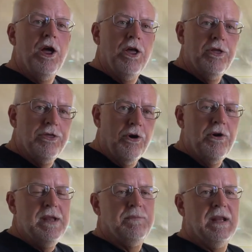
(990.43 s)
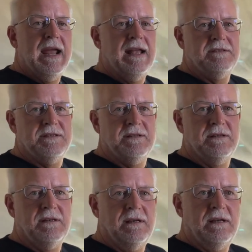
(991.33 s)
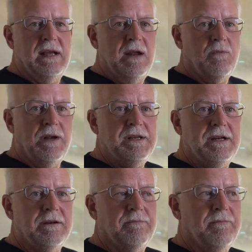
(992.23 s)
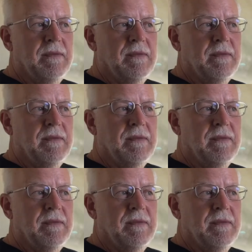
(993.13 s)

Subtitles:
30 plants in 1 year.